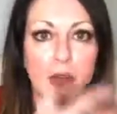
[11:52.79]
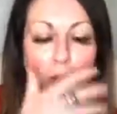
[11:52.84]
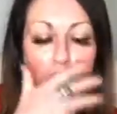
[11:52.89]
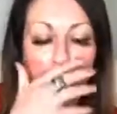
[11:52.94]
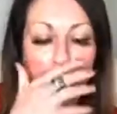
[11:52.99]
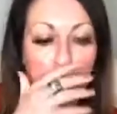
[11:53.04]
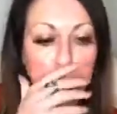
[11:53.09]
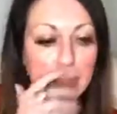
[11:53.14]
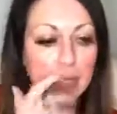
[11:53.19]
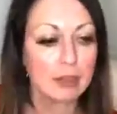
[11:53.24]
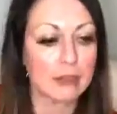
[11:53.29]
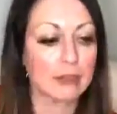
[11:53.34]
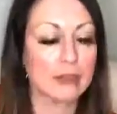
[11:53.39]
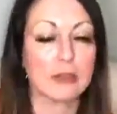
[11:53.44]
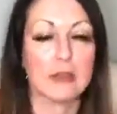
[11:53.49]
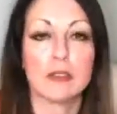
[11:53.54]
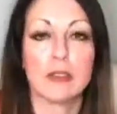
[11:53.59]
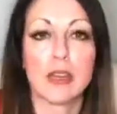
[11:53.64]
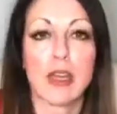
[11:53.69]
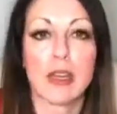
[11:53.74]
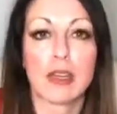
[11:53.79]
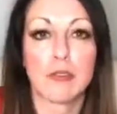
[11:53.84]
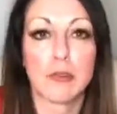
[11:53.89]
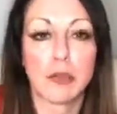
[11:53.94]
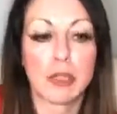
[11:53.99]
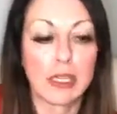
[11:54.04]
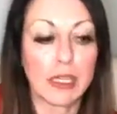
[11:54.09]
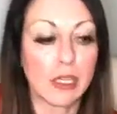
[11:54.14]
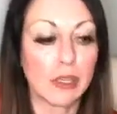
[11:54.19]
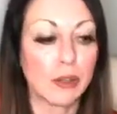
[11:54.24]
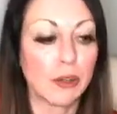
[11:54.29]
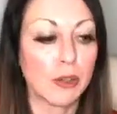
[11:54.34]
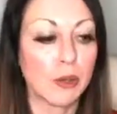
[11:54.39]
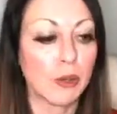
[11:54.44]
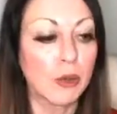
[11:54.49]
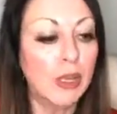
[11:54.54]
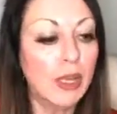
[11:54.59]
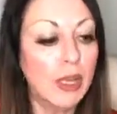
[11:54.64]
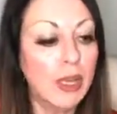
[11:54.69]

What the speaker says: right? Because they're not going to really hear you.